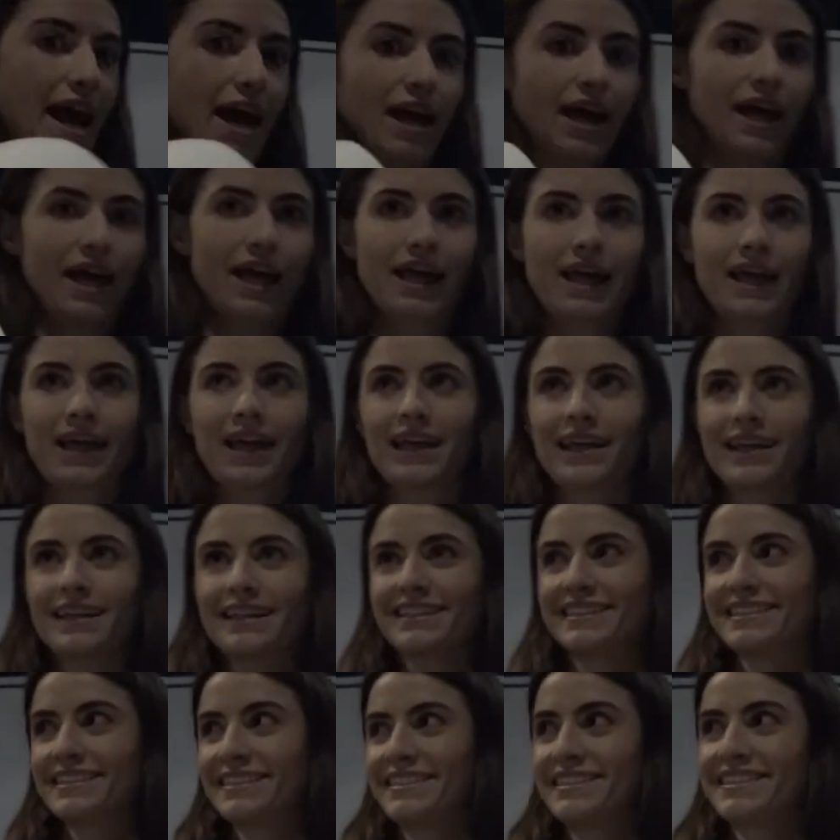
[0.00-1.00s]
are thinking
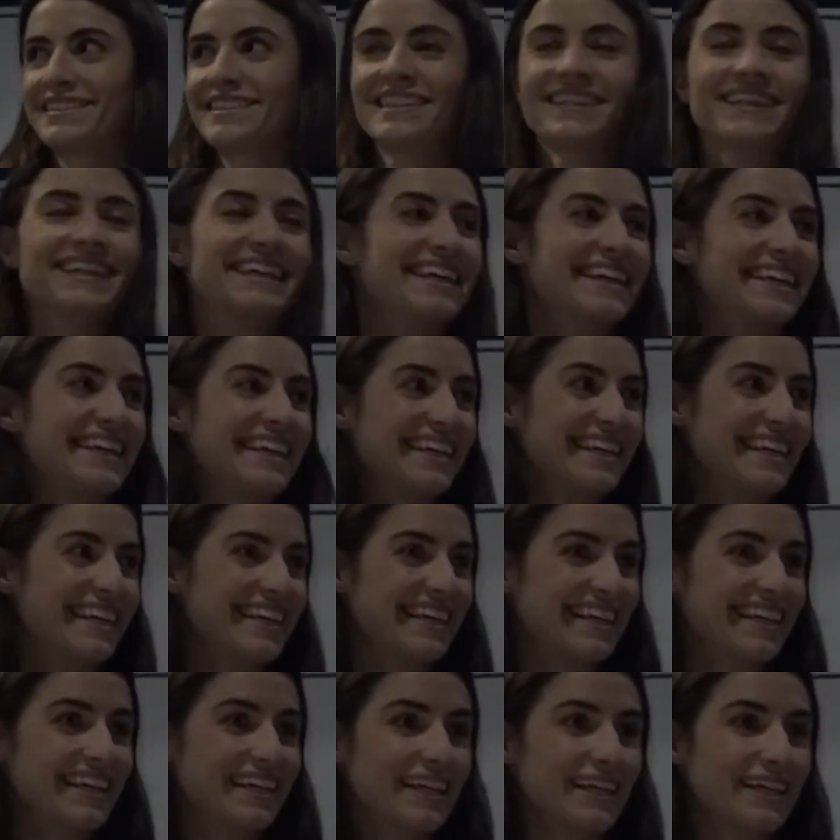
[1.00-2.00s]
about this
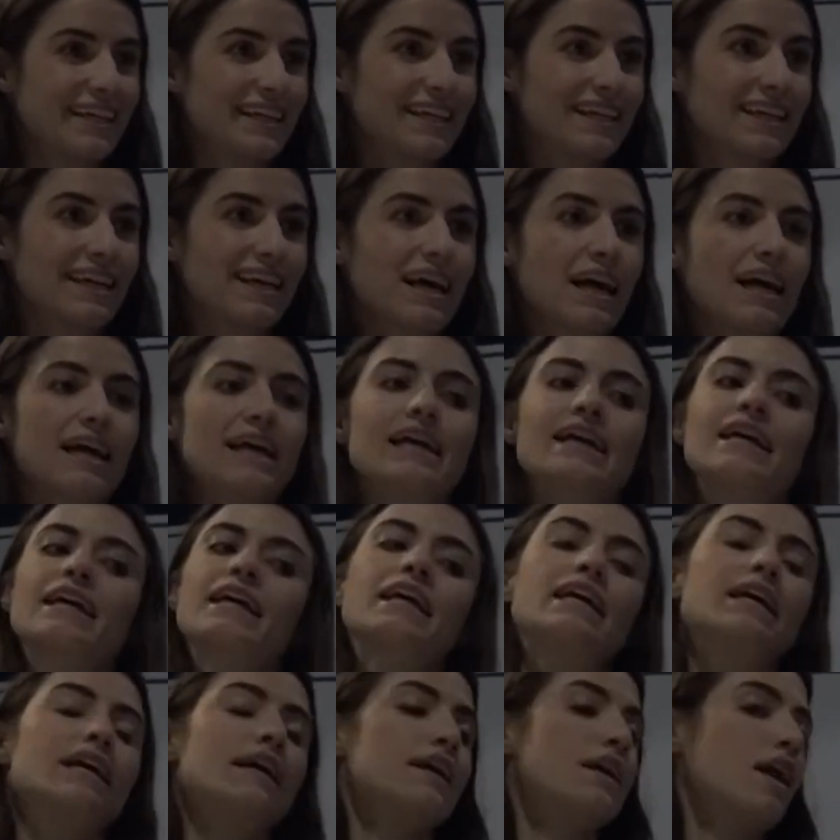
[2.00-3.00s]
as here
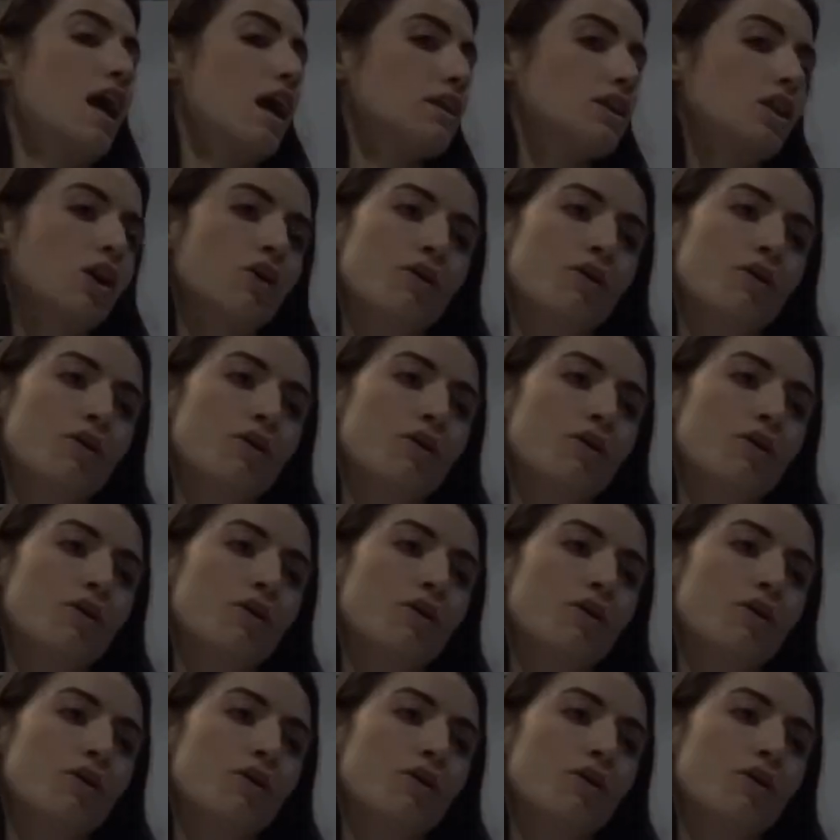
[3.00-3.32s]
is, you know, a